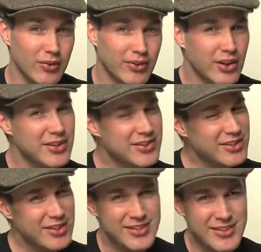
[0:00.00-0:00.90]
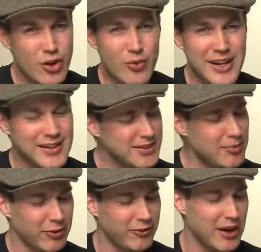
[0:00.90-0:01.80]
So you're still really
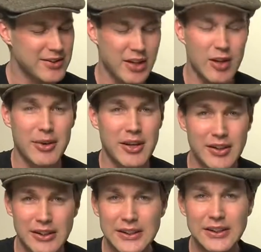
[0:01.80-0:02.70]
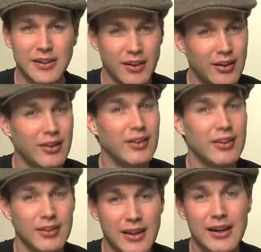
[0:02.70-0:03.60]
simplified. So it'll be,
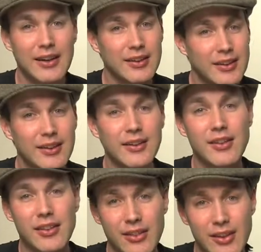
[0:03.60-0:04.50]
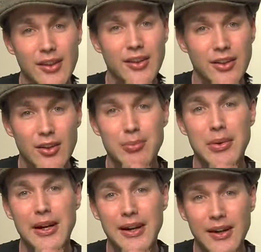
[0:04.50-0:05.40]
all I can think
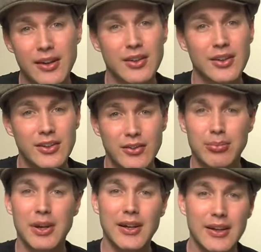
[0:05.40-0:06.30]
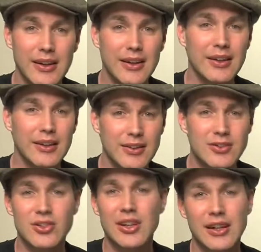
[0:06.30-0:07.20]
about is page
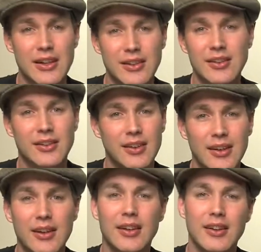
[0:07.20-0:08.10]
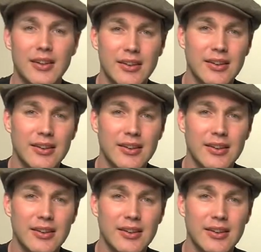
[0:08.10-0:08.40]
99,